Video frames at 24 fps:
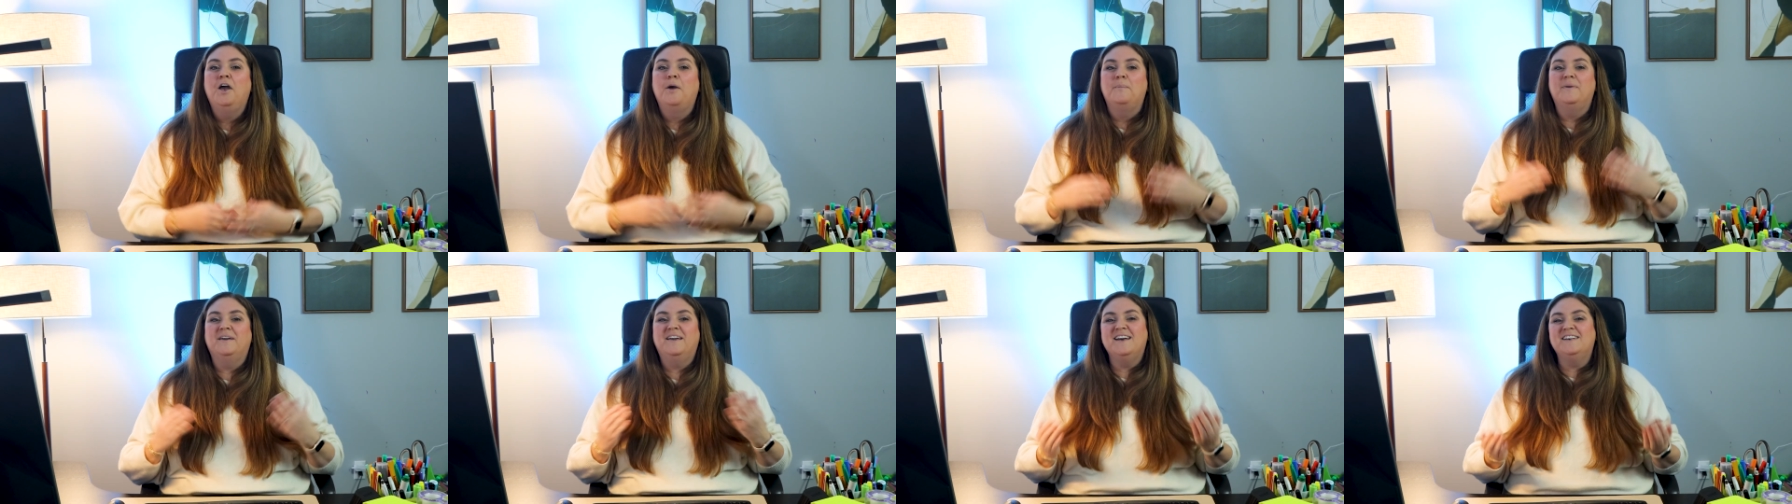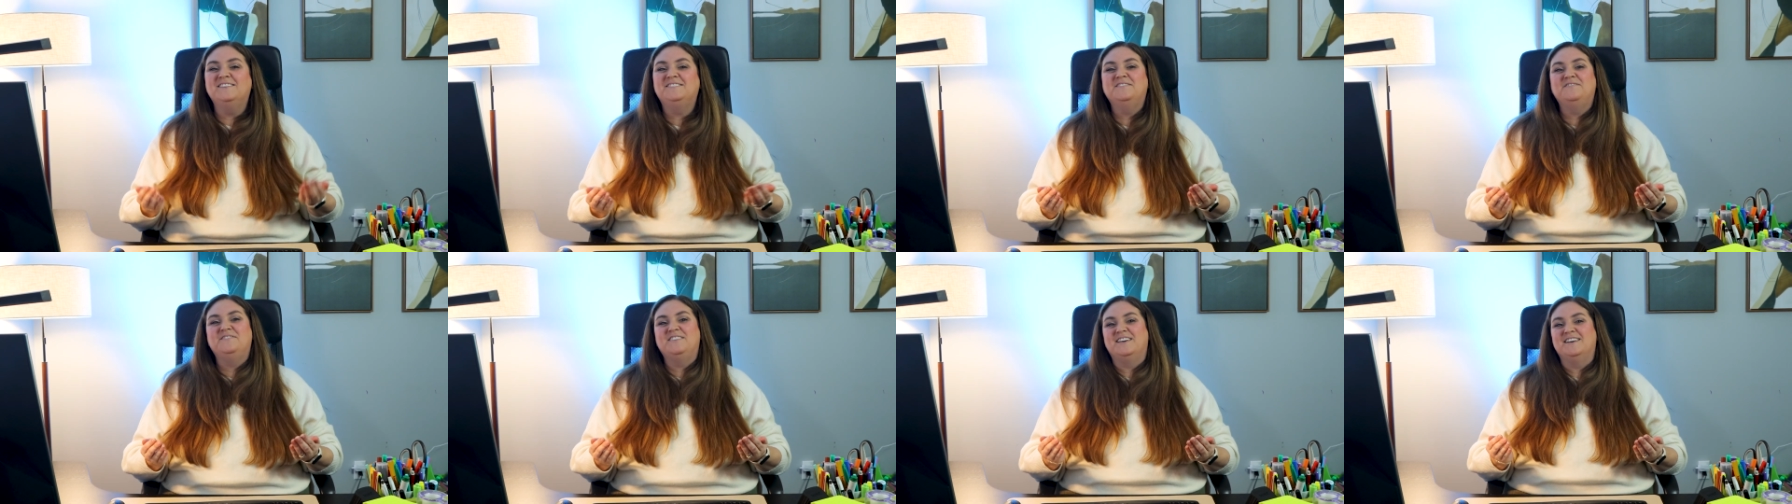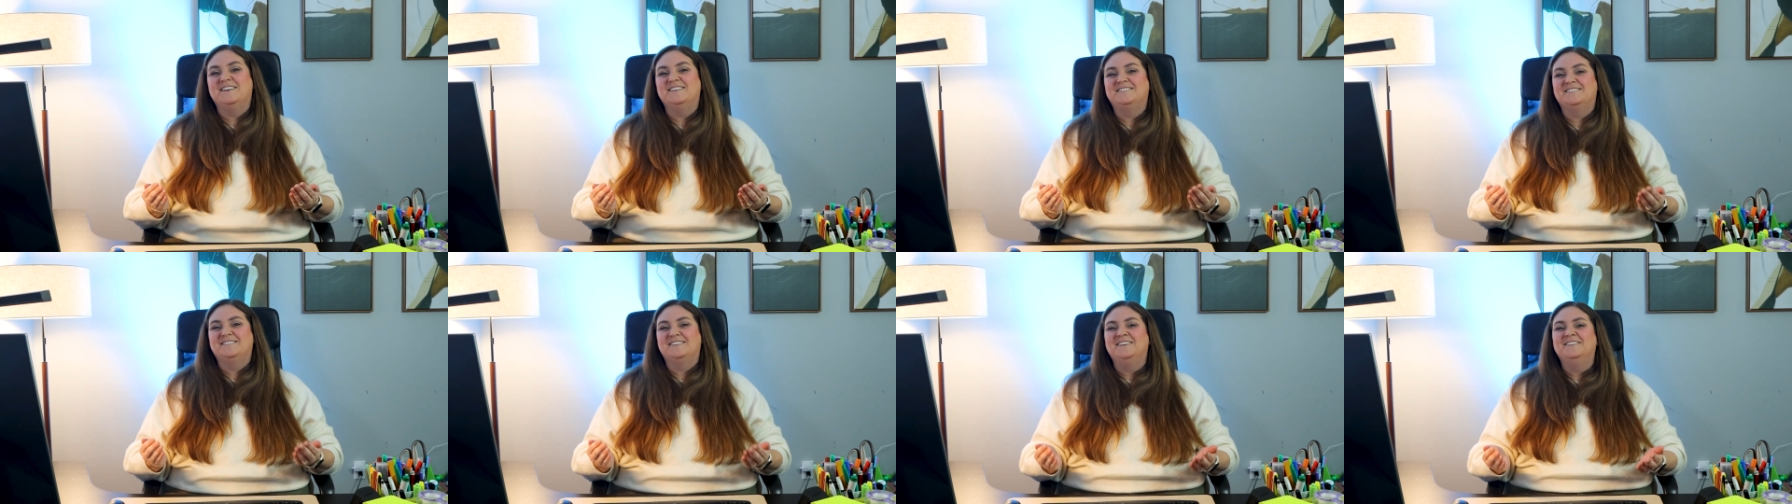Because of
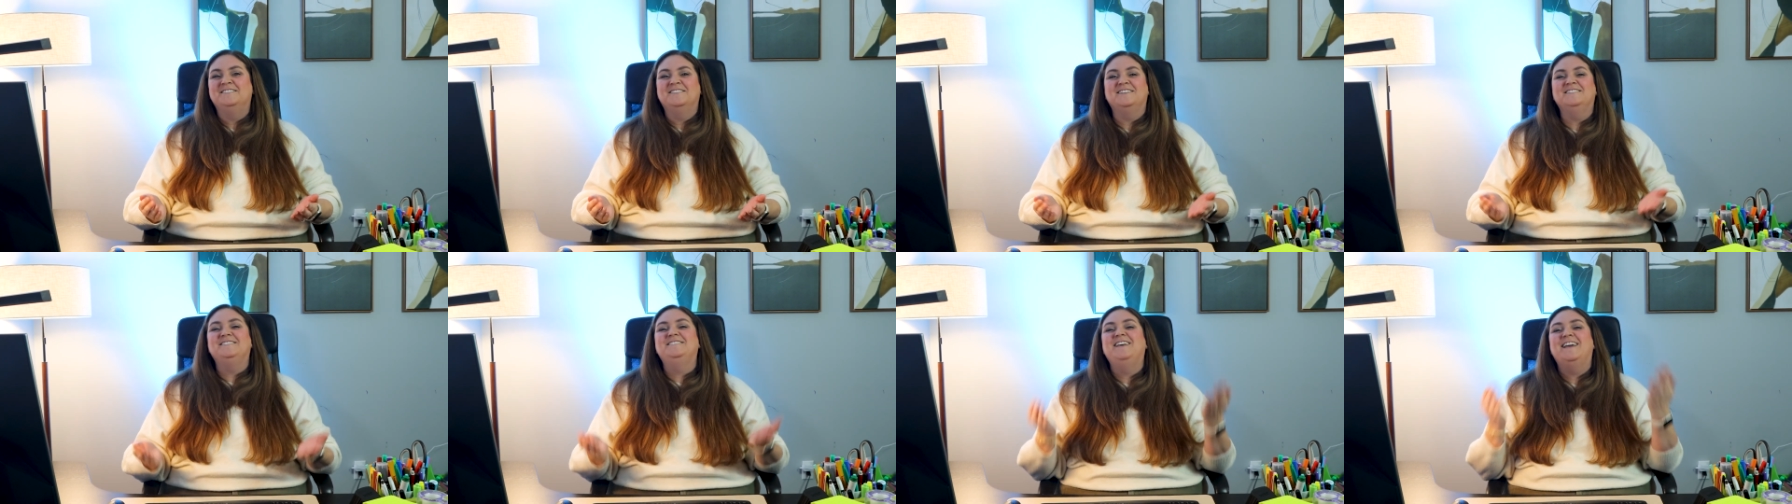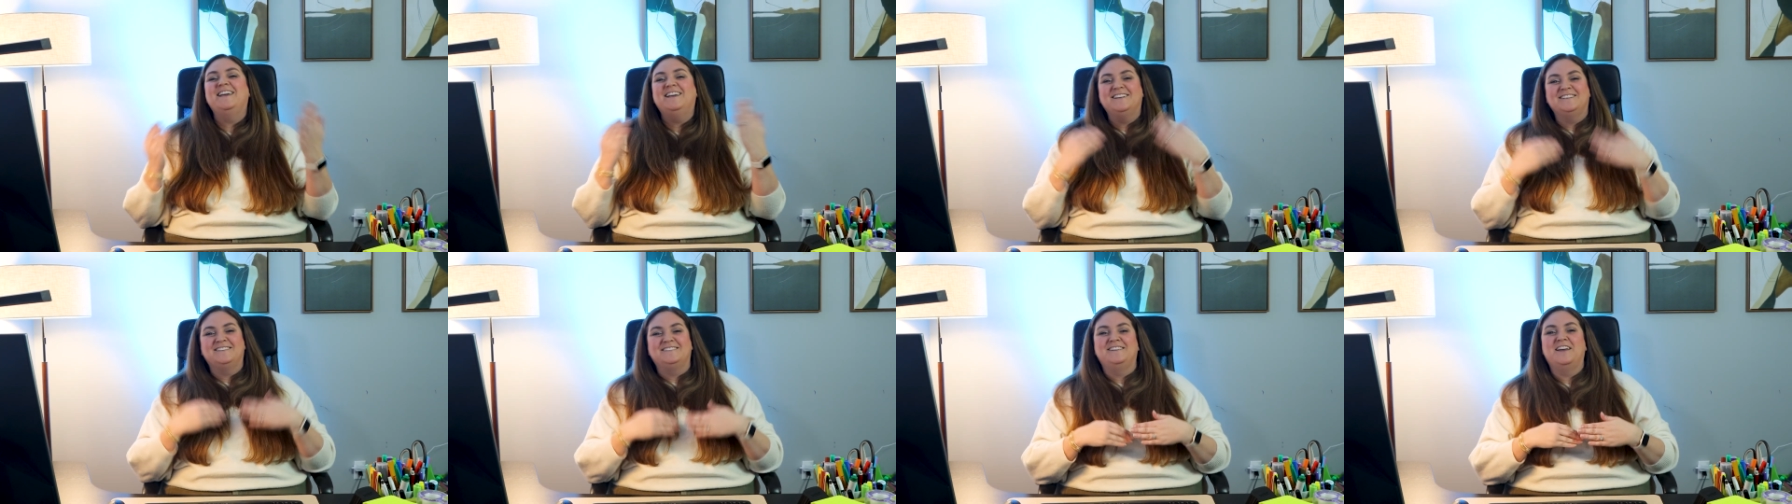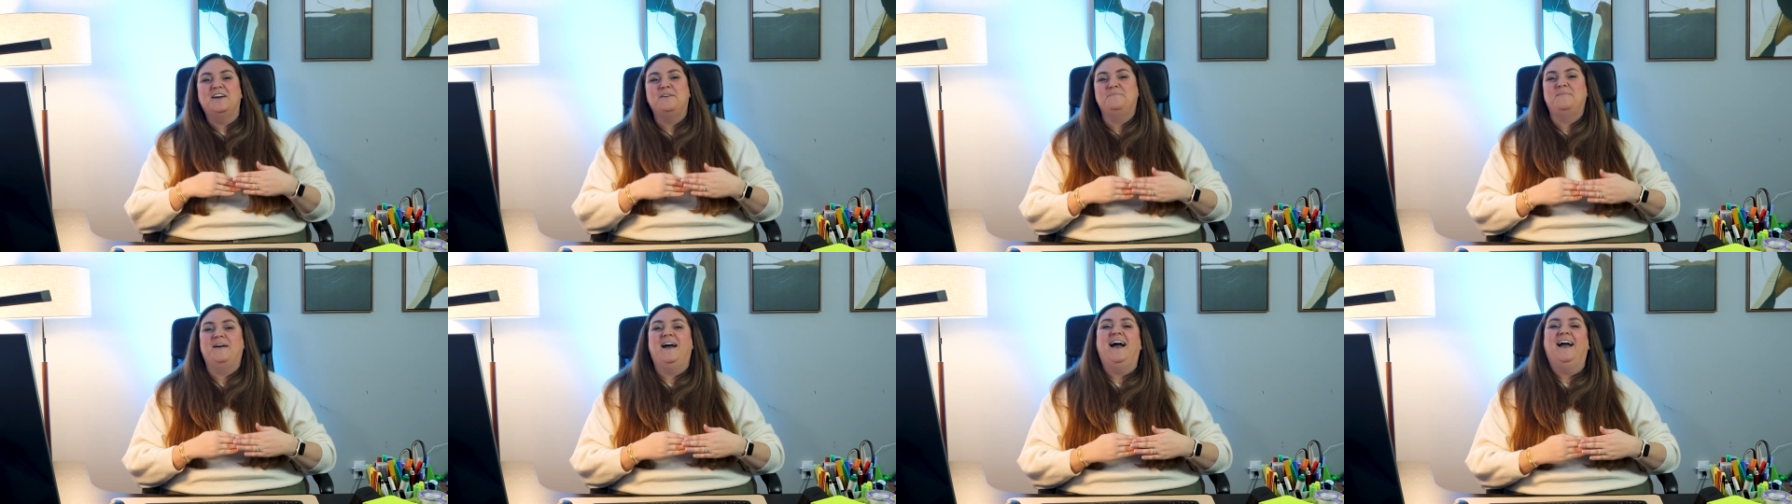this, let's take a
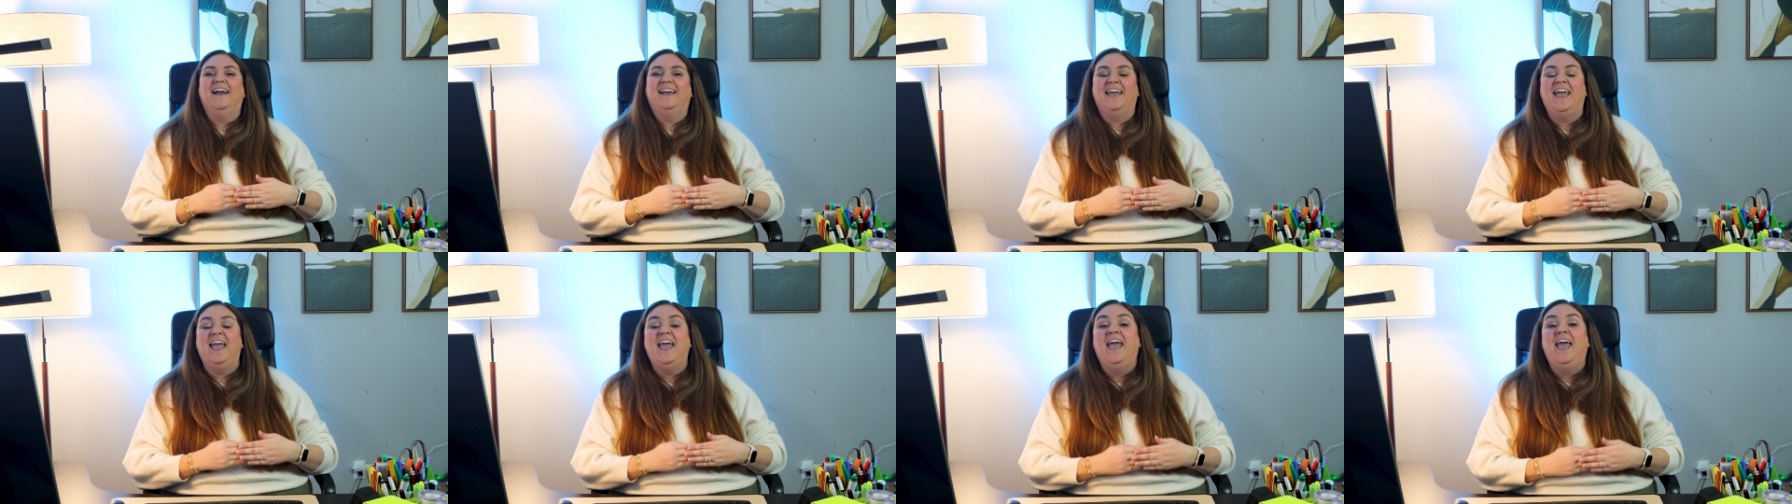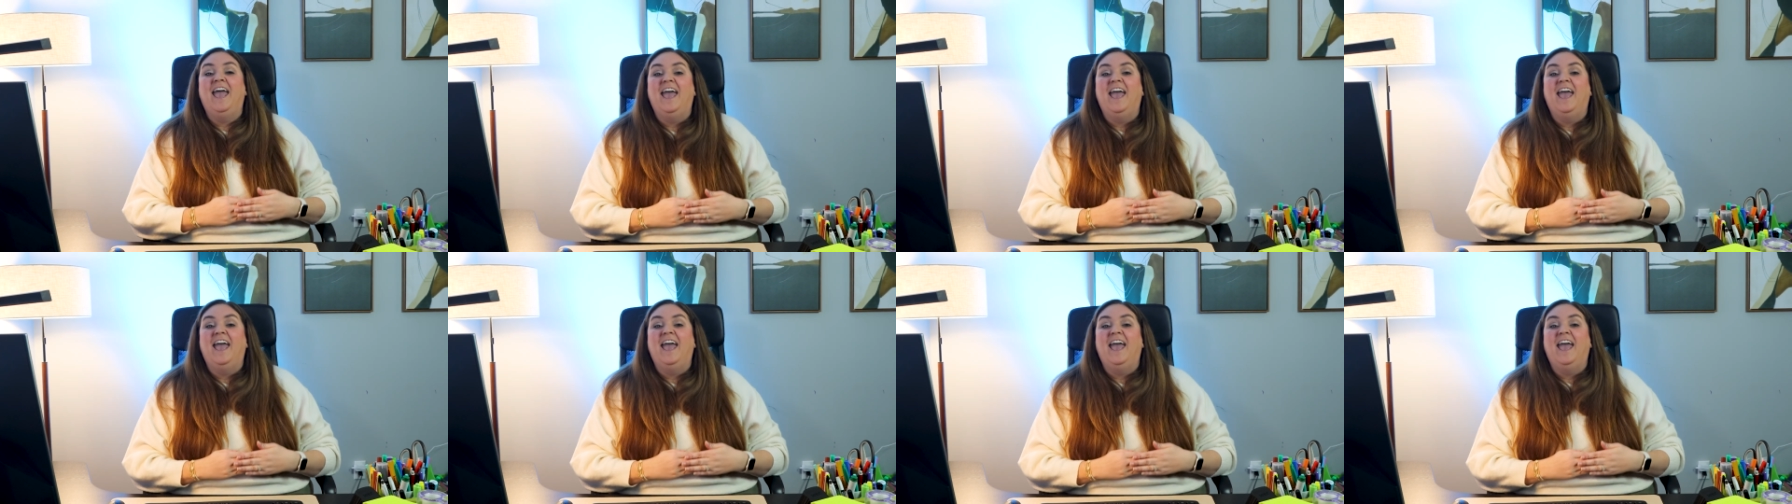step back